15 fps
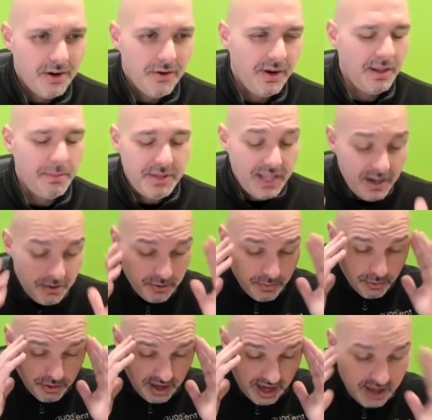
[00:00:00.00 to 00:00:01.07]
Right? I mean, that is the
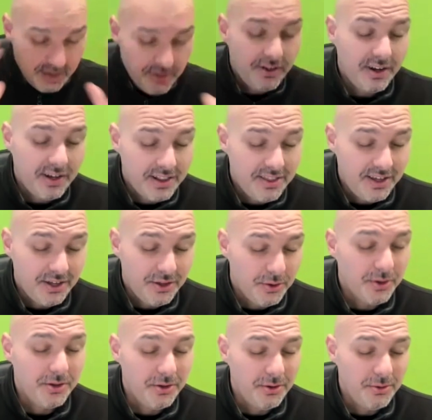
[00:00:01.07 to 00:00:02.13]
most asinine thing you
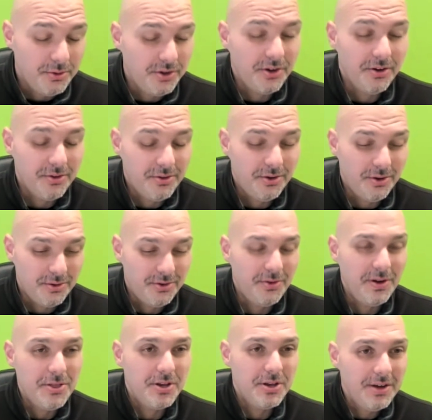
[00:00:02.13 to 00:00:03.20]
can do to
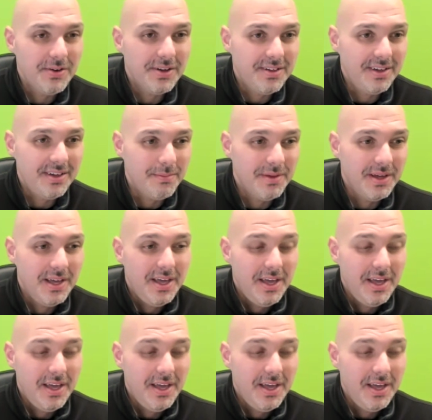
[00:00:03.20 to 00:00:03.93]
your engineering team,